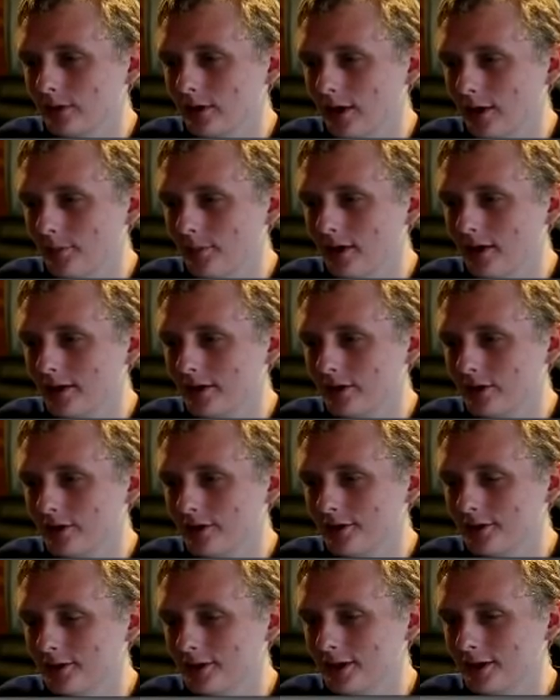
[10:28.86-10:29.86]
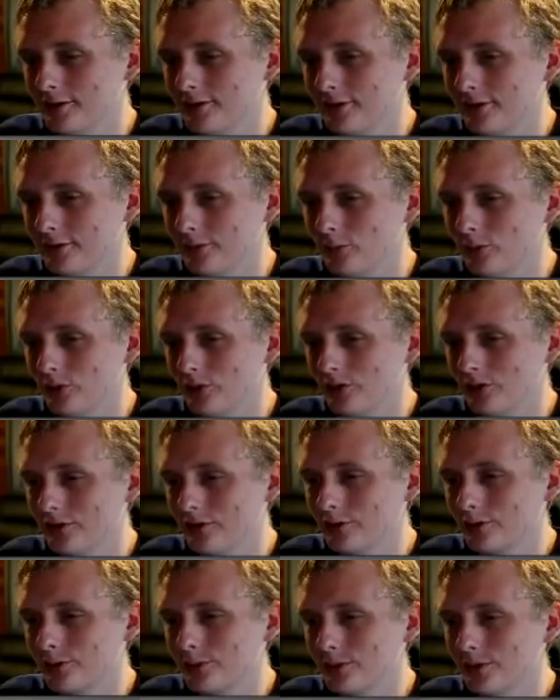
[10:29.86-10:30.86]
I bet, yeah, he has a
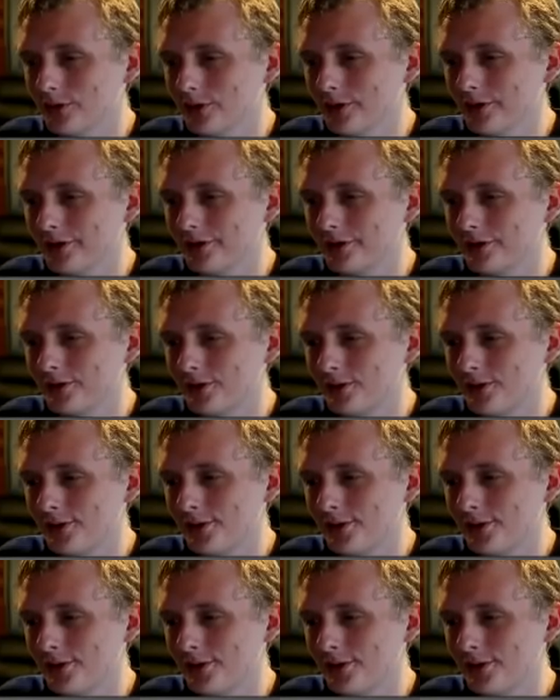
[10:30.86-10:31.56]
Woodland Spirit.